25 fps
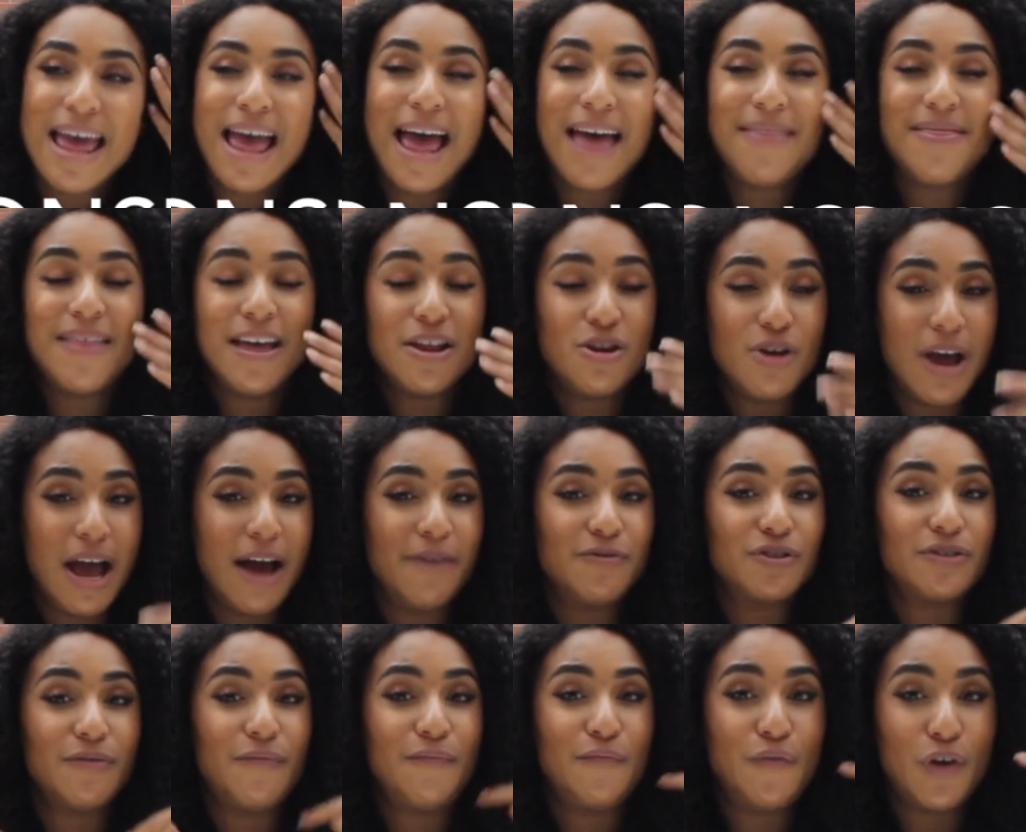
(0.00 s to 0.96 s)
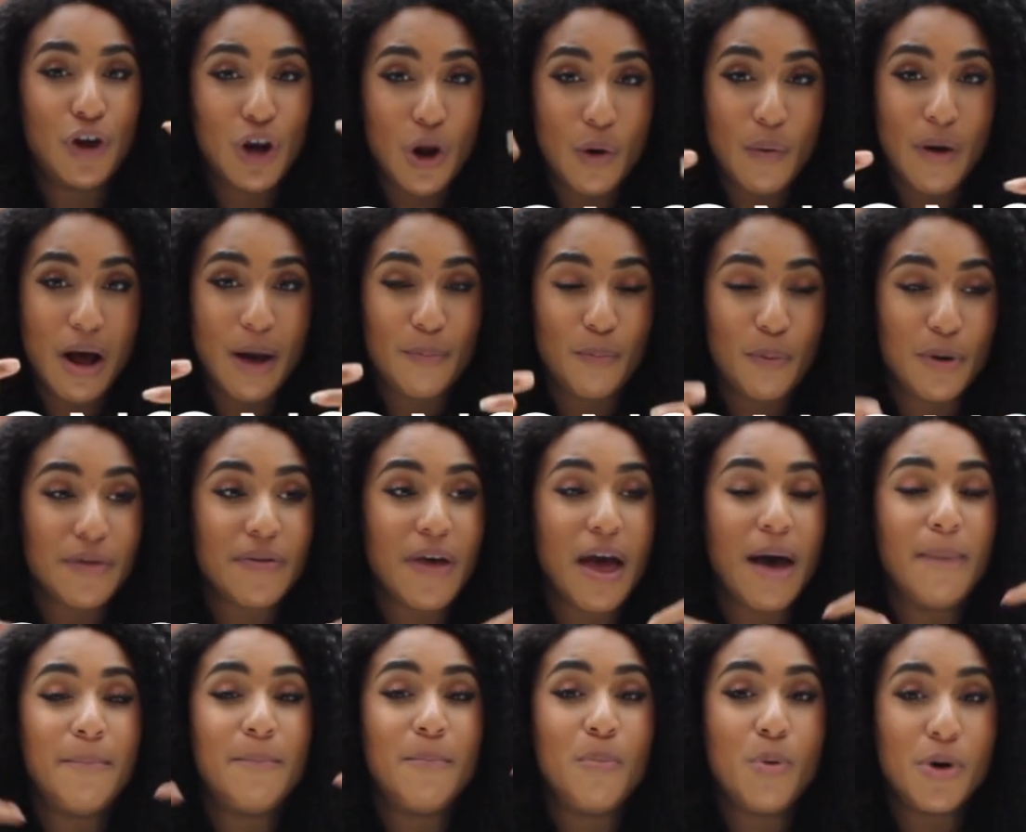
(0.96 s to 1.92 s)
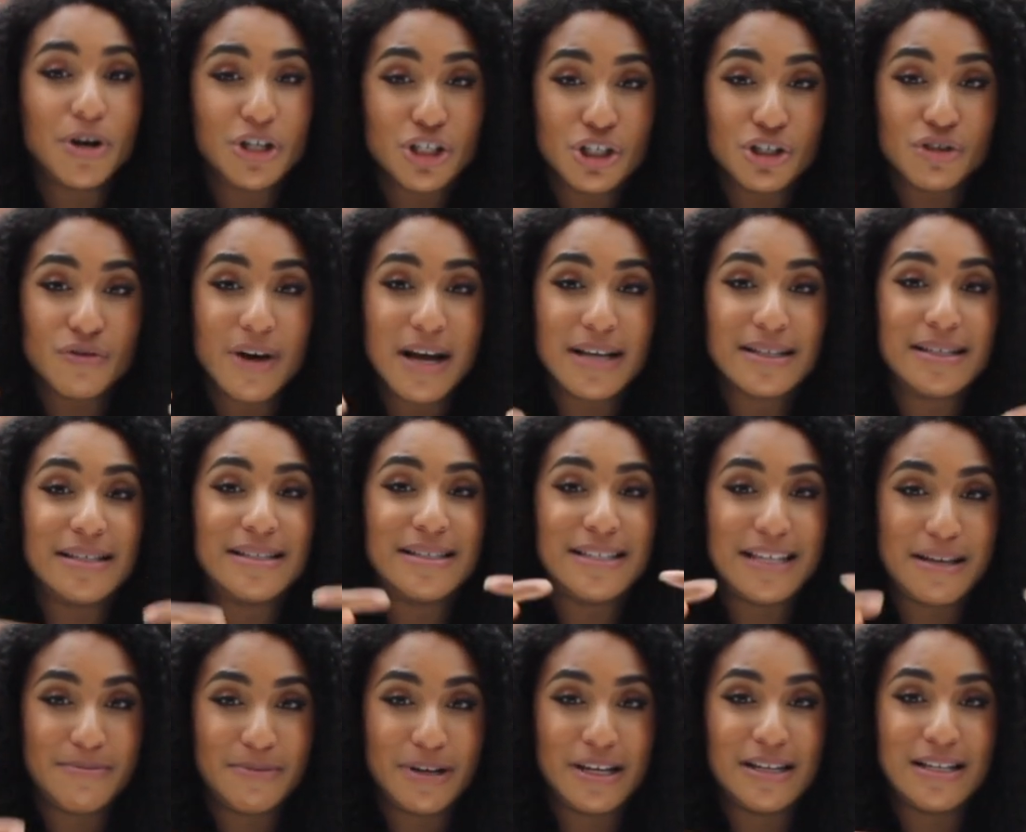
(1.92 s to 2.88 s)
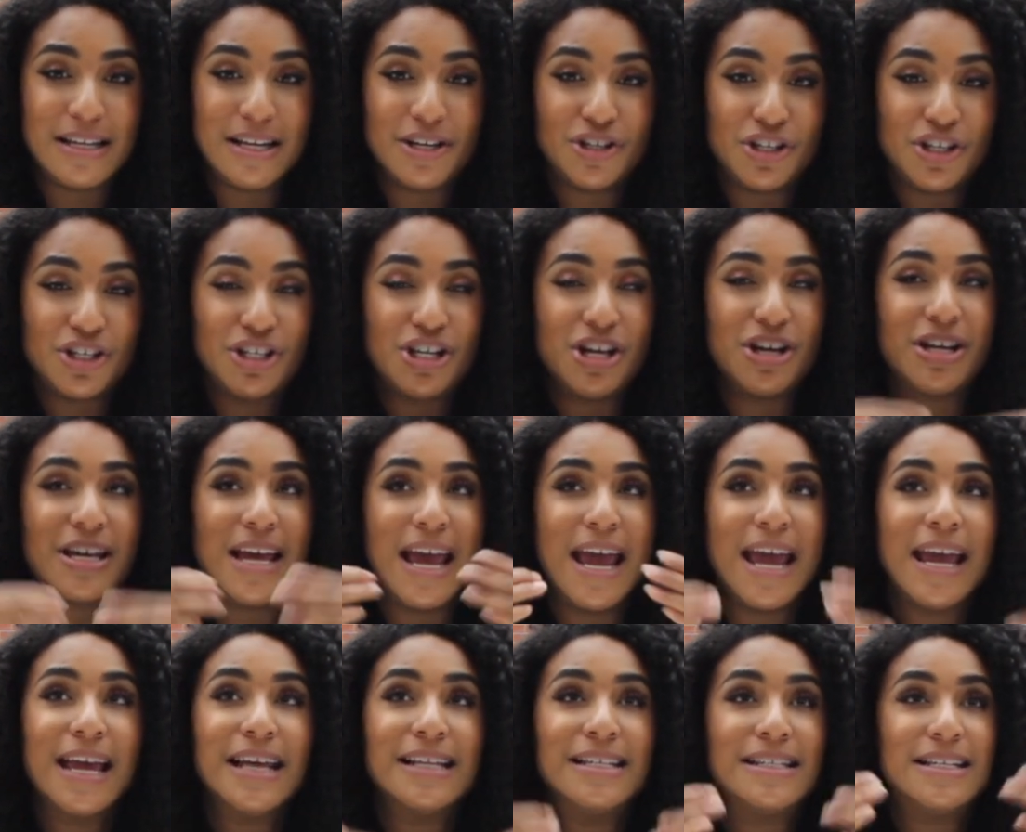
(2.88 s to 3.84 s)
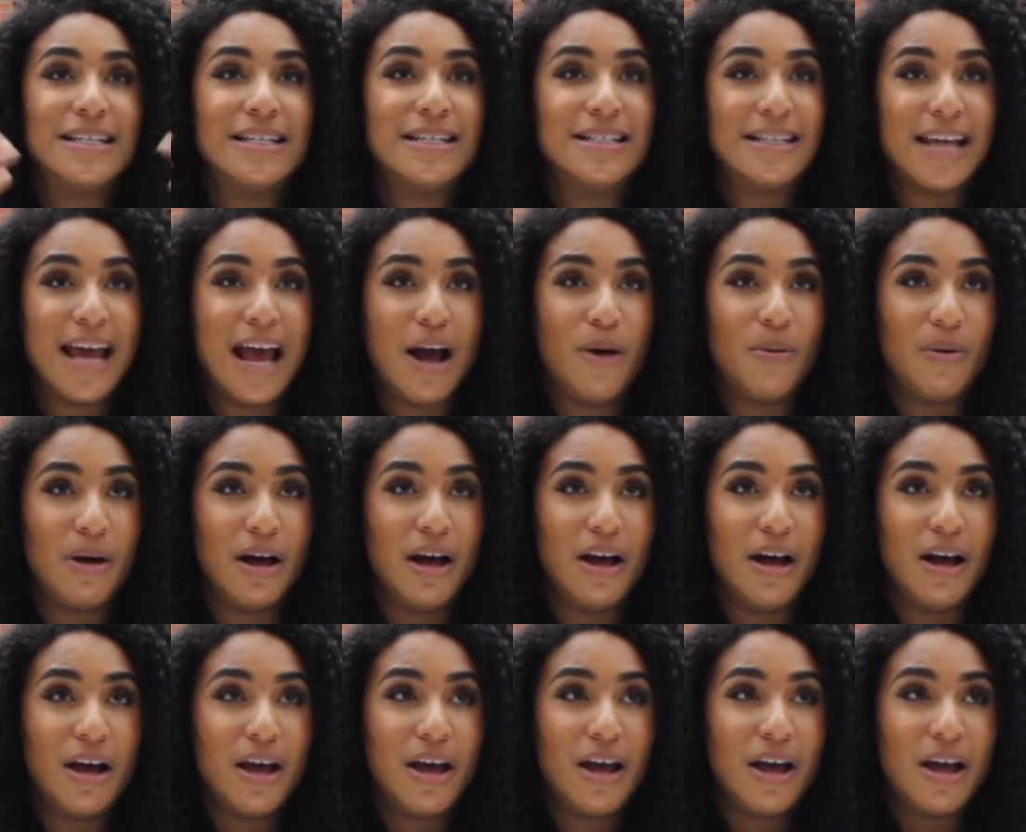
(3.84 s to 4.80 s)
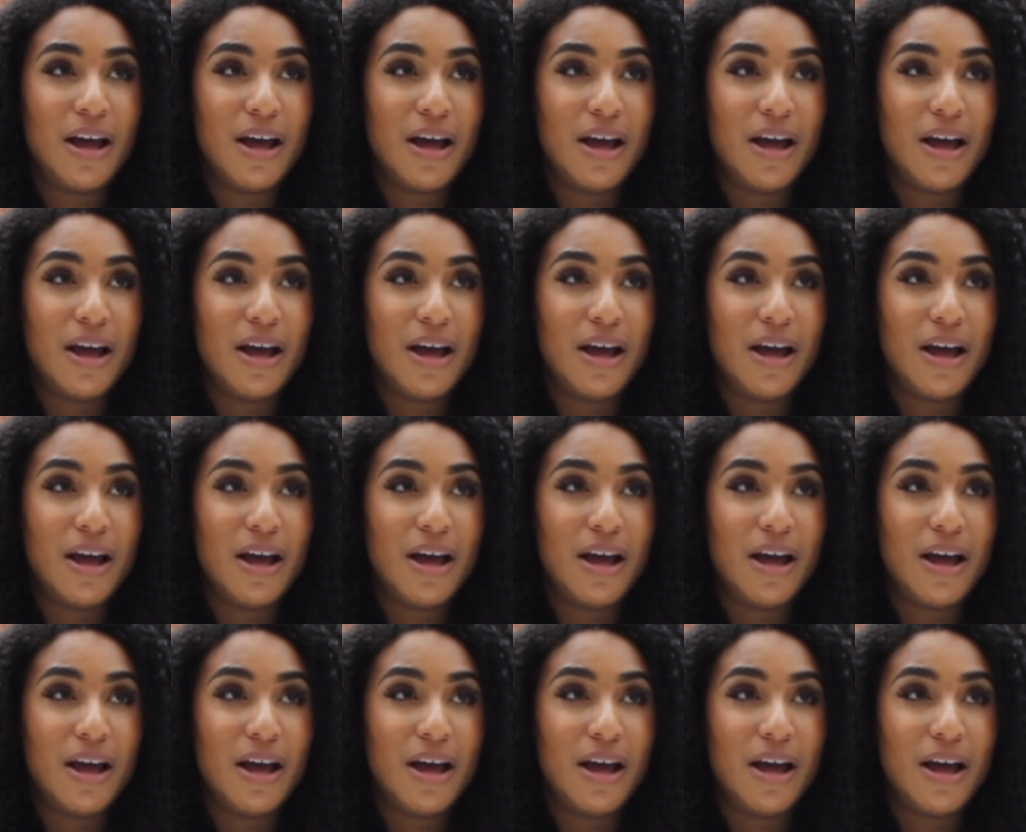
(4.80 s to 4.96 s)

and then you have to follow up with a moisturizing deep conditioner. So you're getting into the shower